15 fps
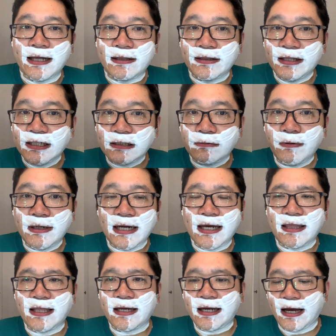This one I
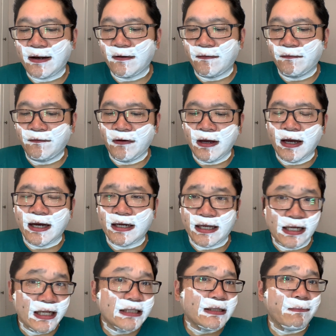think kind of,
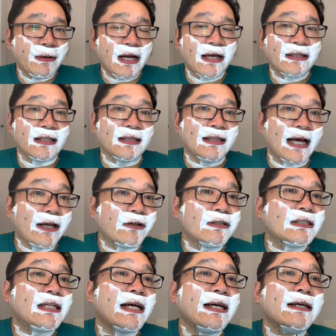it's a bit on the lighter
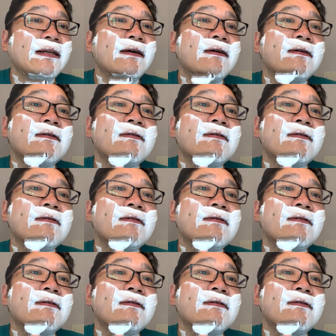side,